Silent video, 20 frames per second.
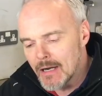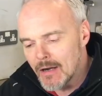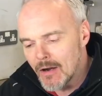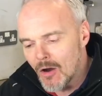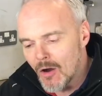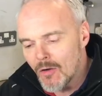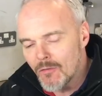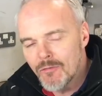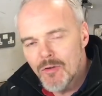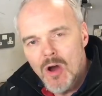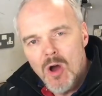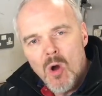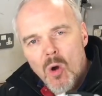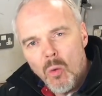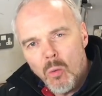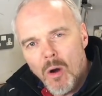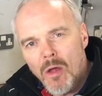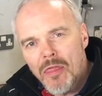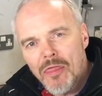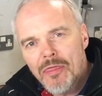of
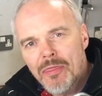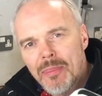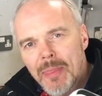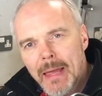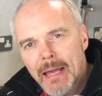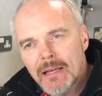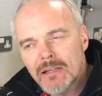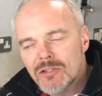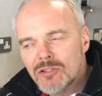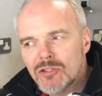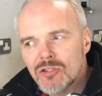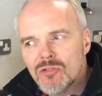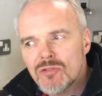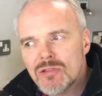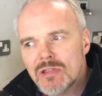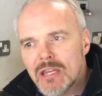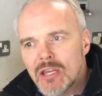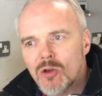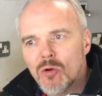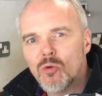what things
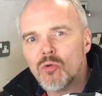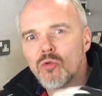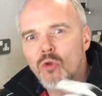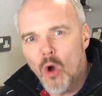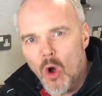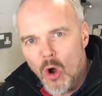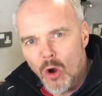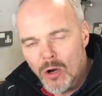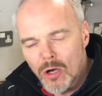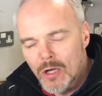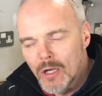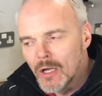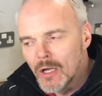usually go wrong.